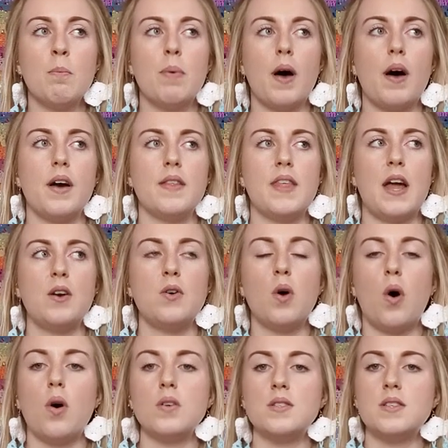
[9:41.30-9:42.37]
but they're
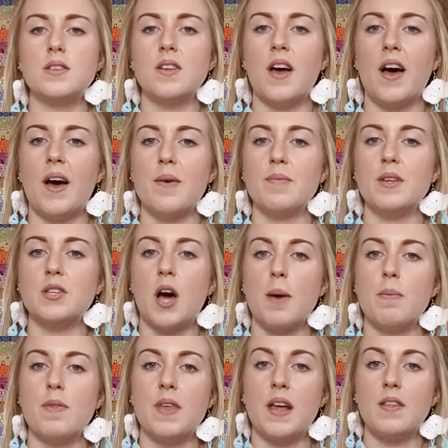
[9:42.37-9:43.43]
not um, the
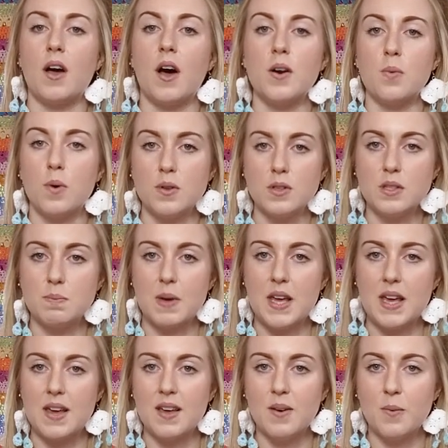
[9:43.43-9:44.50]
type of thing that I'd want to
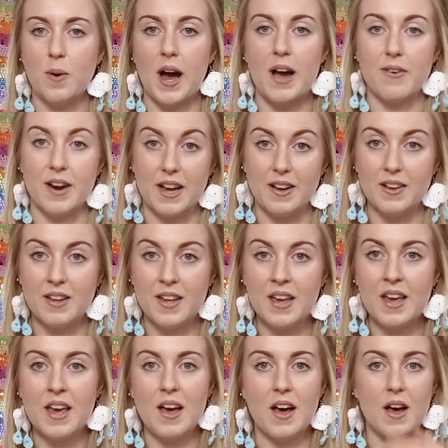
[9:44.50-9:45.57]
be wearing.
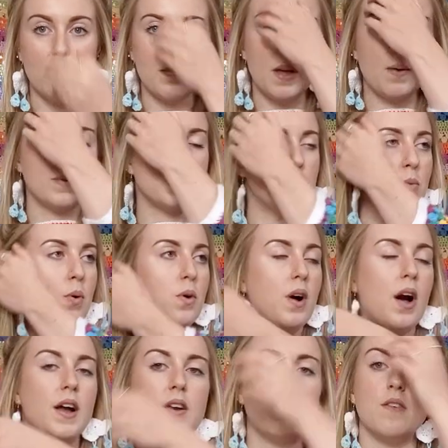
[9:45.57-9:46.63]
Um, it was more
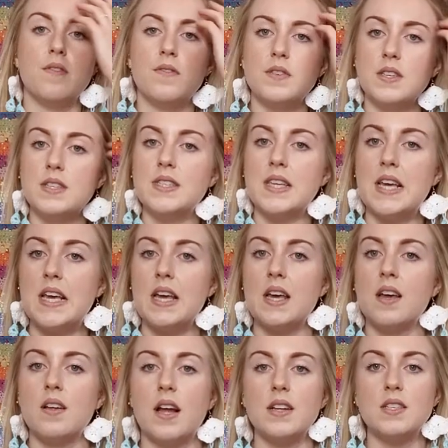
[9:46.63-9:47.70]
kind of to
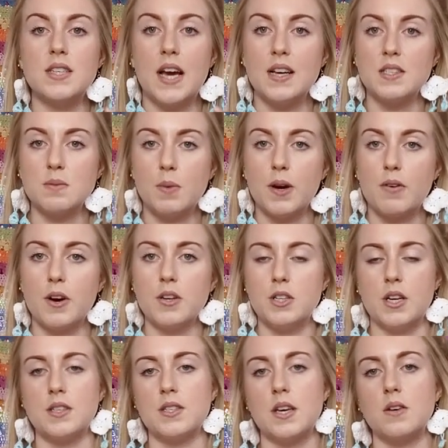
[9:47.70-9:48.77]
see, like to test my
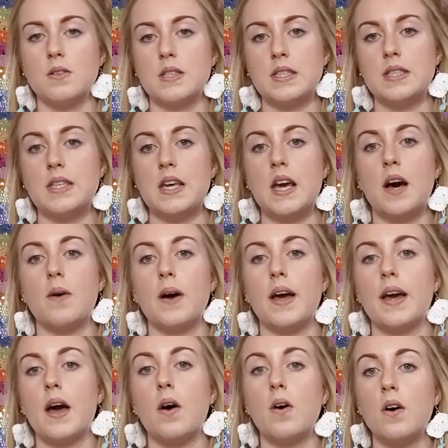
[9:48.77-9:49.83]
crochet skills and see how
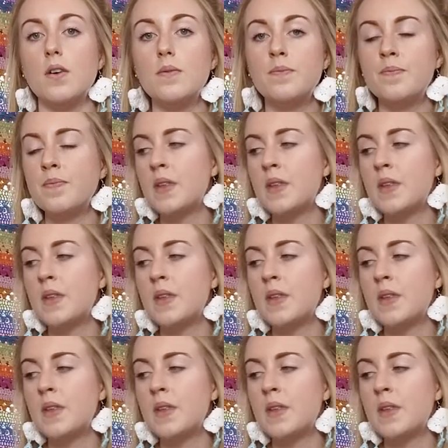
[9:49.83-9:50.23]
I get on.